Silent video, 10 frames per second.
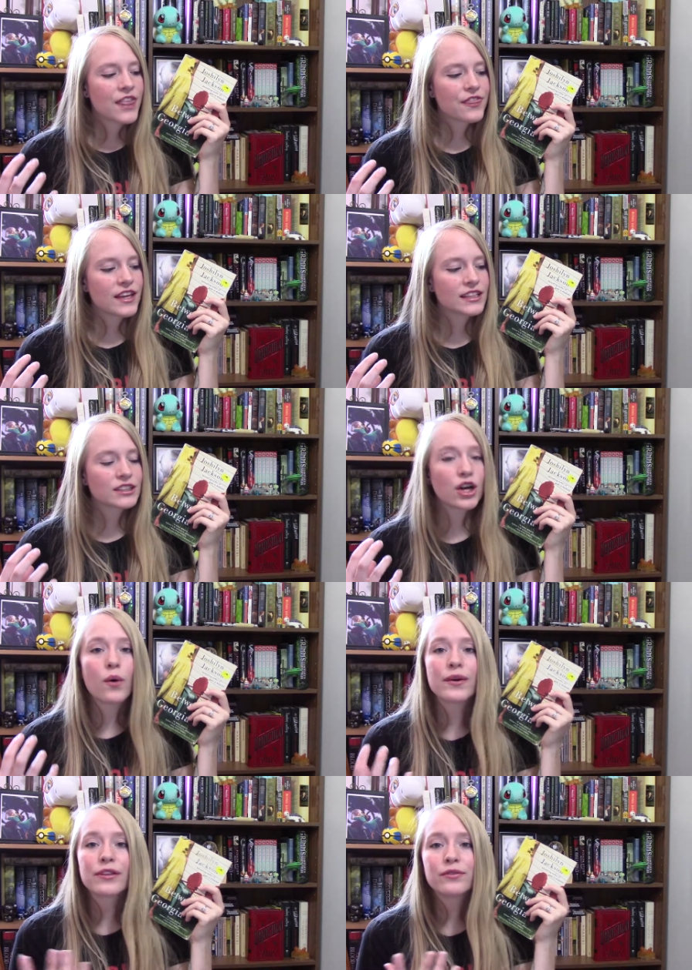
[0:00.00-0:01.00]
this, go
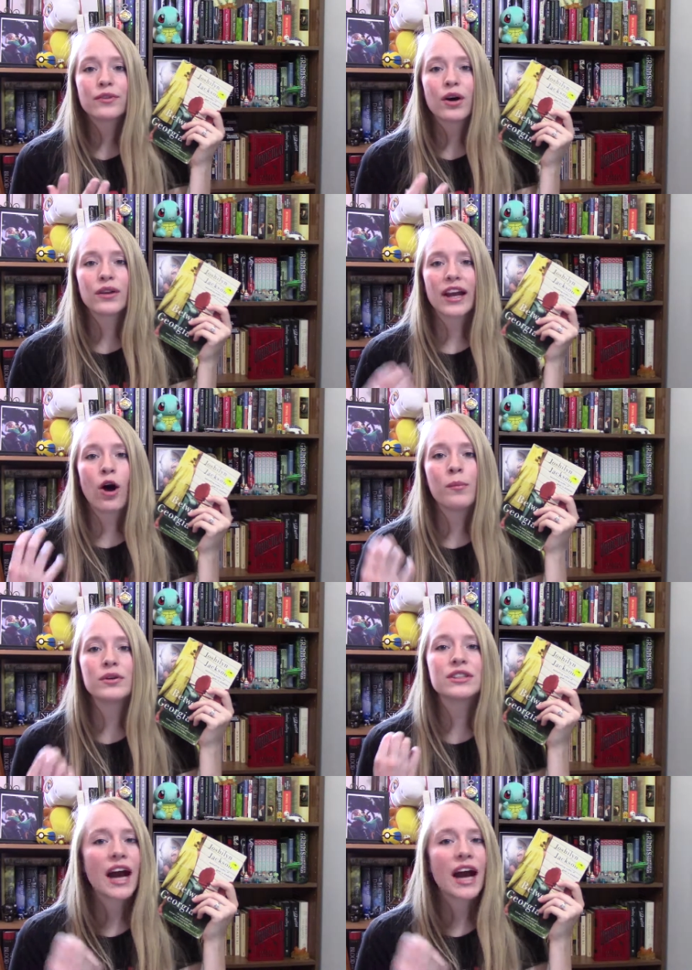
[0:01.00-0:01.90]
with the flow, like almost